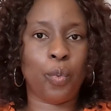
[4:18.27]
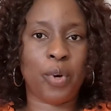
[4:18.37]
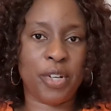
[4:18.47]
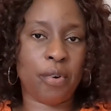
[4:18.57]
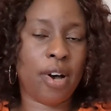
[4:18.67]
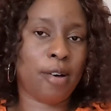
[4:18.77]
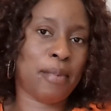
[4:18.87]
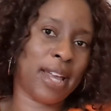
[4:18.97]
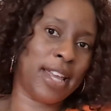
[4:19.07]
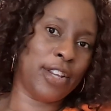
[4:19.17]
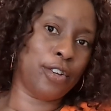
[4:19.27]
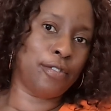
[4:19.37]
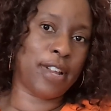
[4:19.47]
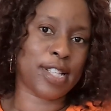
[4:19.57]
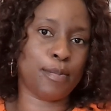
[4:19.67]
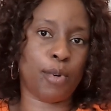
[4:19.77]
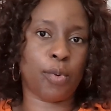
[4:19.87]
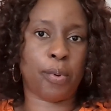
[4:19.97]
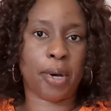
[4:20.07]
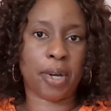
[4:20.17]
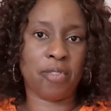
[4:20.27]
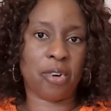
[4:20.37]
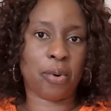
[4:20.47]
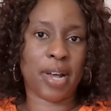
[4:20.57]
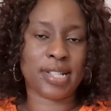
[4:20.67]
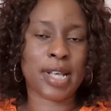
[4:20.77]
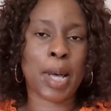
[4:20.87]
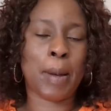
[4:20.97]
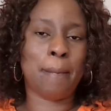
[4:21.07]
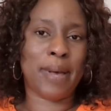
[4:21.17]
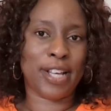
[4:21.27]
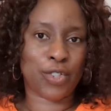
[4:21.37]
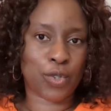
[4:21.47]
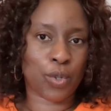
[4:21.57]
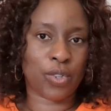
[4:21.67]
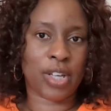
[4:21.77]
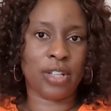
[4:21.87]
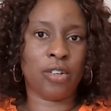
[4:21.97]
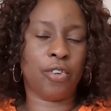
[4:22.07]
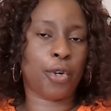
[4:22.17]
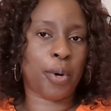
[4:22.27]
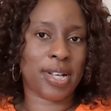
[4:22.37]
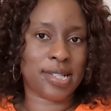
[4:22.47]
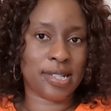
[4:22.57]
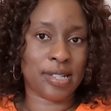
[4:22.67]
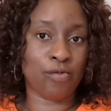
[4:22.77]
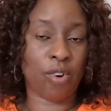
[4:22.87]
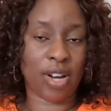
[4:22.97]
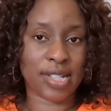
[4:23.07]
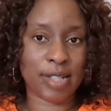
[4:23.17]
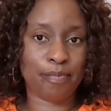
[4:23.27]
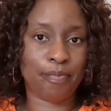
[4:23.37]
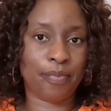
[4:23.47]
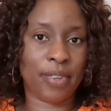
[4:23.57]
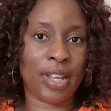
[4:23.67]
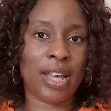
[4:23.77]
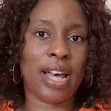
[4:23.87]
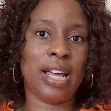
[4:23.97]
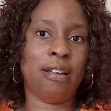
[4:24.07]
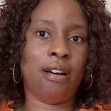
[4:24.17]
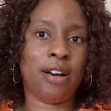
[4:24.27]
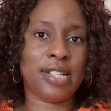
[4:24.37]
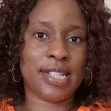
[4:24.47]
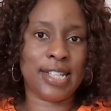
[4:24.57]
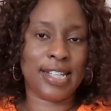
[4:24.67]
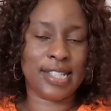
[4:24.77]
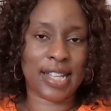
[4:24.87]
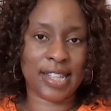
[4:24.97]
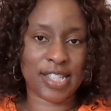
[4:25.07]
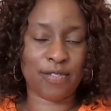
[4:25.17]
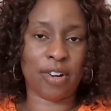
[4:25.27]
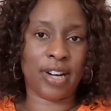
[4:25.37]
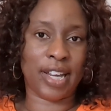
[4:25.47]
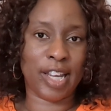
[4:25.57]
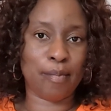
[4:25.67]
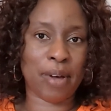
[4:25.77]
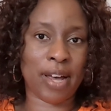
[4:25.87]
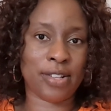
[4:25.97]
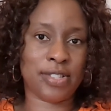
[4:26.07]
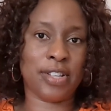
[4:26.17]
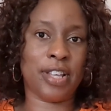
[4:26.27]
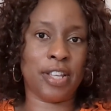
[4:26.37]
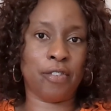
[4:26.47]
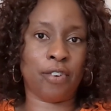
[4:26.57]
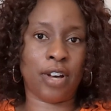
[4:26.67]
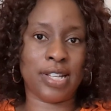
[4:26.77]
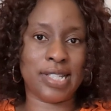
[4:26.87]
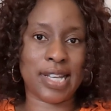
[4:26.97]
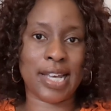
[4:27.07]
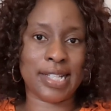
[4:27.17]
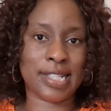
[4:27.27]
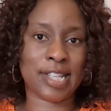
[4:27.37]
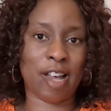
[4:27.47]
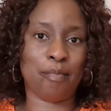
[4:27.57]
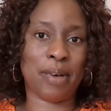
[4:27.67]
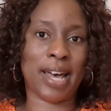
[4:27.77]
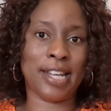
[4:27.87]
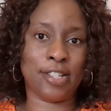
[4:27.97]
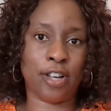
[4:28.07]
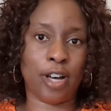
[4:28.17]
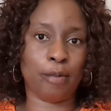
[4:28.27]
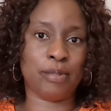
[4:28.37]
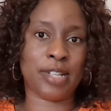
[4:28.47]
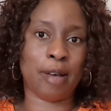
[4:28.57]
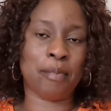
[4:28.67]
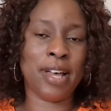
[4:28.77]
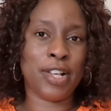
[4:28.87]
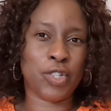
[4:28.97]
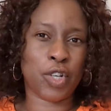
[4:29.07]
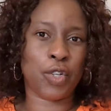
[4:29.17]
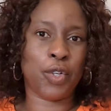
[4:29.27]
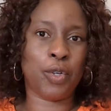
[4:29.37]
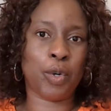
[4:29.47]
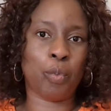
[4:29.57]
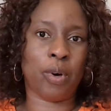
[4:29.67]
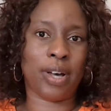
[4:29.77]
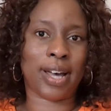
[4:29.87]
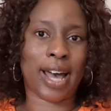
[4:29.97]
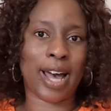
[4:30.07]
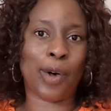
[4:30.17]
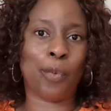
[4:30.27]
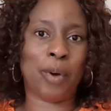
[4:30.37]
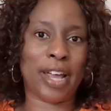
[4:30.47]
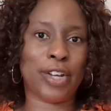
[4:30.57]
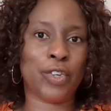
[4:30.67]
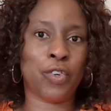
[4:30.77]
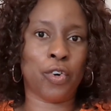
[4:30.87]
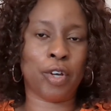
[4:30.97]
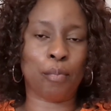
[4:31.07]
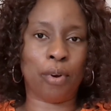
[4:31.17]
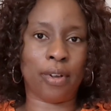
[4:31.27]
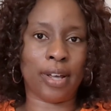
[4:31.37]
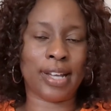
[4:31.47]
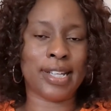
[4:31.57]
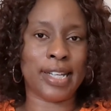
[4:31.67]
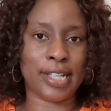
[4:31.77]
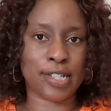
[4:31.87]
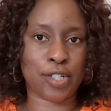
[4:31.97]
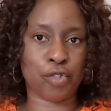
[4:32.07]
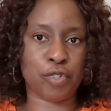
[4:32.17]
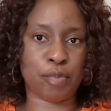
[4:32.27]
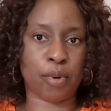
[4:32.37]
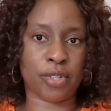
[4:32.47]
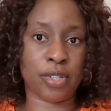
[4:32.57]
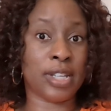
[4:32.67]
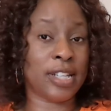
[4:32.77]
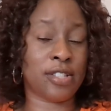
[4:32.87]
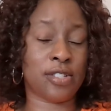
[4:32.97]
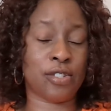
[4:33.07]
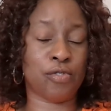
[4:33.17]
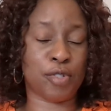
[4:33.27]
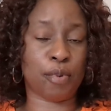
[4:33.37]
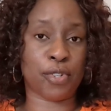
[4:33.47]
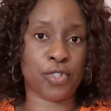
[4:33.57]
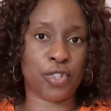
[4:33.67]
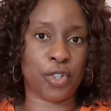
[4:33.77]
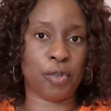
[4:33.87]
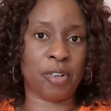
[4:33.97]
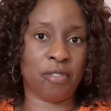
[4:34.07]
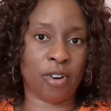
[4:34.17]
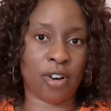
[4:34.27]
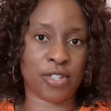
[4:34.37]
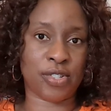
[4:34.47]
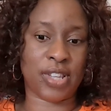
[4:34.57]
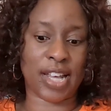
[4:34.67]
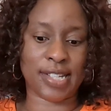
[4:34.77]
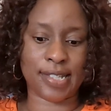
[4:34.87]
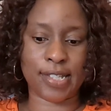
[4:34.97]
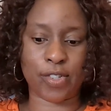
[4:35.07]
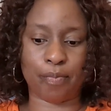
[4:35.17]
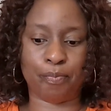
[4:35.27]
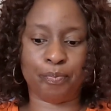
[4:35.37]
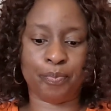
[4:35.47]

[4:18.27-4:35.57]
When you are making your flexible working request, make sure that your request is in writing, and ideally send this via email so that you've got a date stamp and a time stamp, so you can work out when your employer needs to respond to you in regards to their decision.